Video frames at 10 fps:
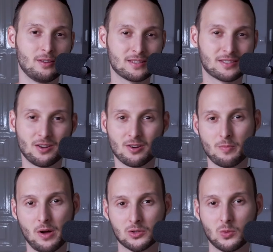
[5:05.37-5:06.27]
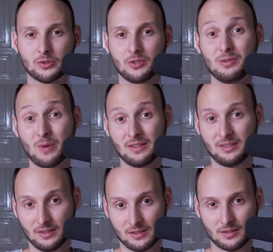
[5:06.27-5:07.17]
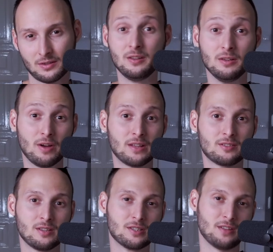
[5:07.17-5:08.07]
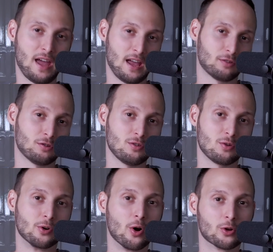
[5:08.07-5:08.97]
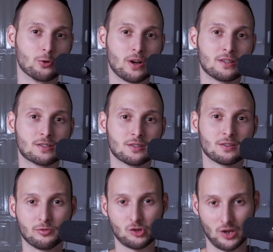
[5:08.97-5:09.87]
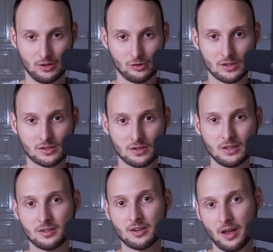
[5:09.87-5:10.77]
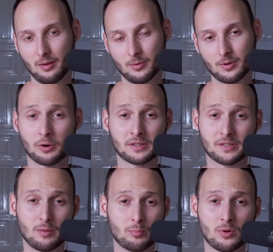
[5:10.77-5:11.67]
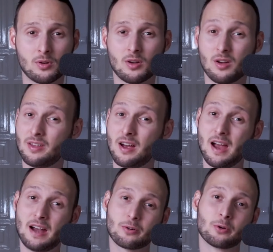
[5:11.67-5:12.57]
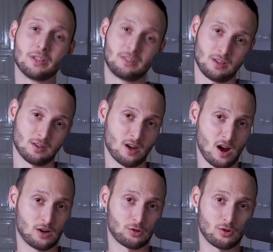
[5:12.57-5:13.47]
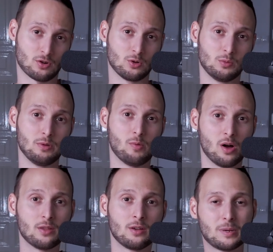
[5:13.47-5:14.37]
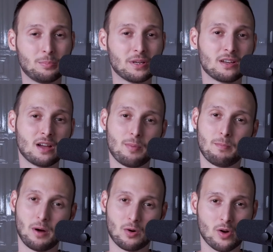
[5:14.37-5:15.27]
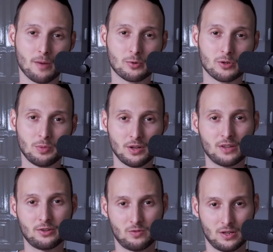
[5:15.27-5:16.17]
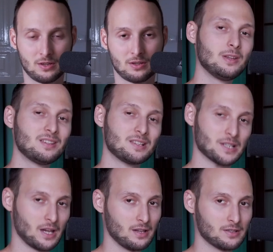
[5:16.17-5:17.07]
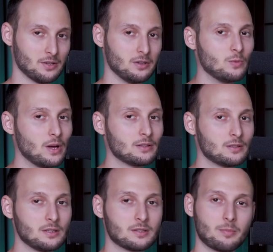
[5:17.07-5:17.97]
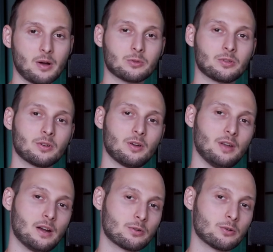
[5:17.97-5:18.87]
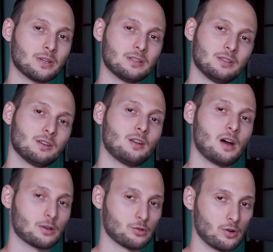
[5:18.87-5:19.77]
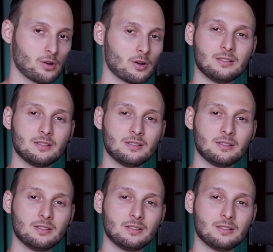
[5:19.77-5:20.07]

Let's talk about what an event is. An event is an action or occurrence of changes in the game. For example, an arrow hitting an archer could be one, but picking up a power-up could be another one. In this case, the event is about an arrow hitting an archer.